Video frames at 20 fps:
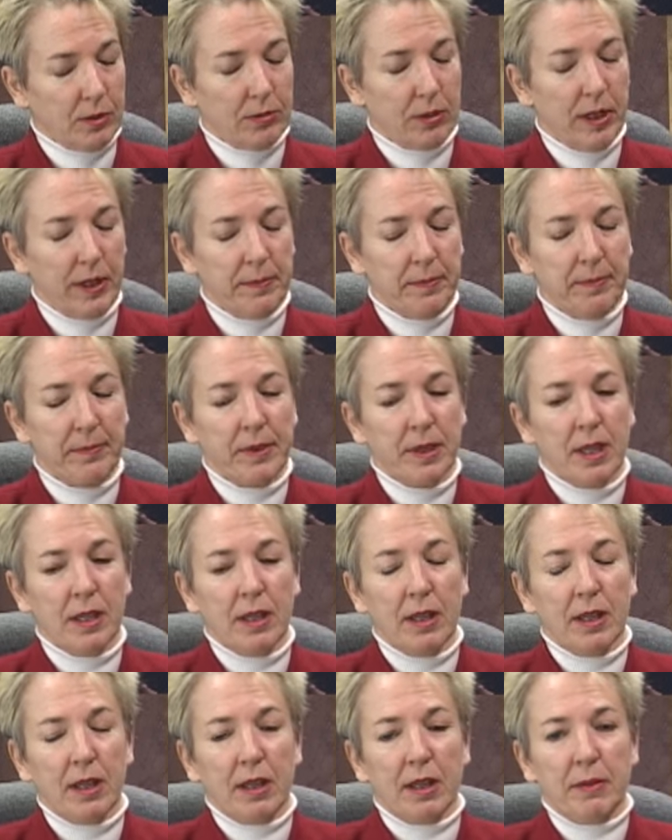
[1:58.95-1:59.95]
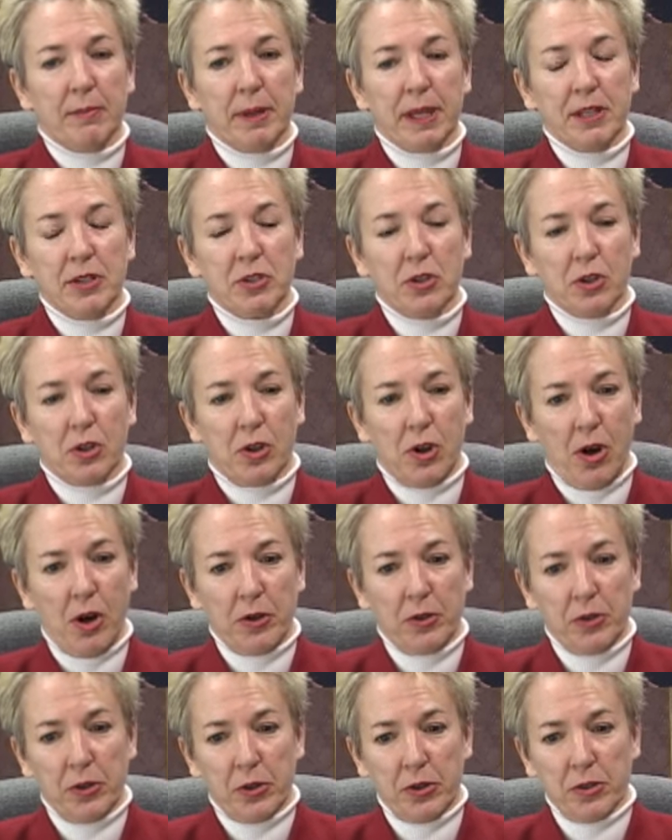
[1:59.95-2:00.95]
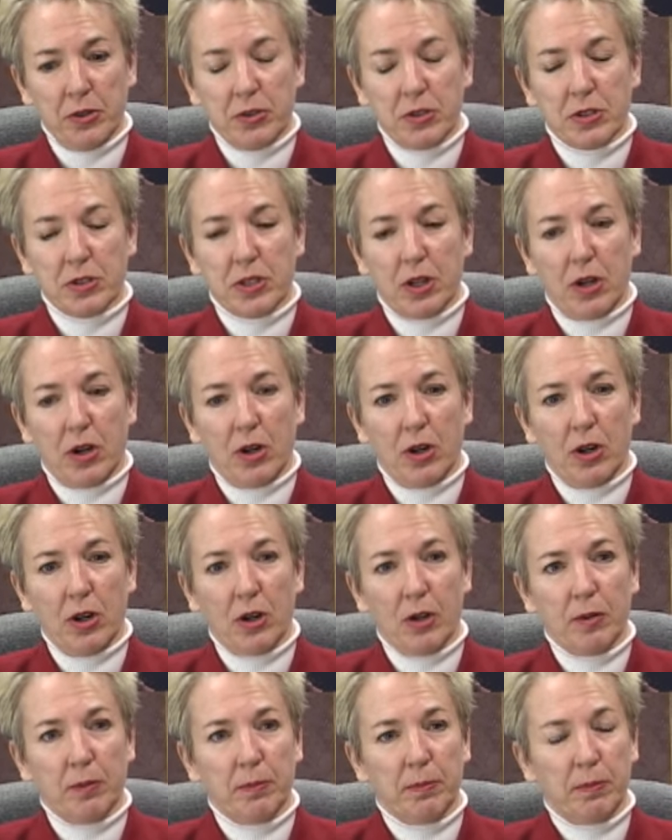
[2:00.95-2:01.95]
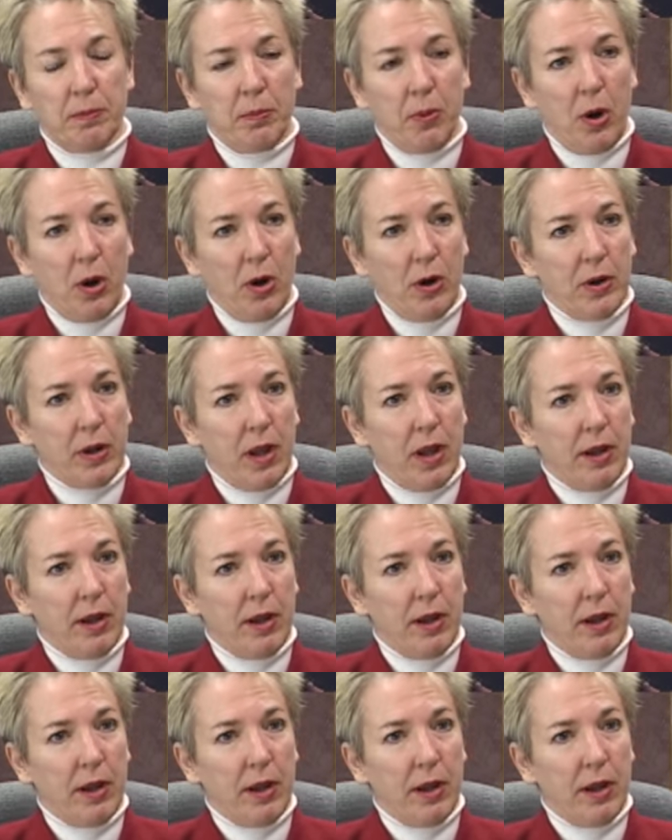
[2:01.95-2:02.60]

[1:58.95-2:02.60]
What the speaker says: Okay. Master gardeners are part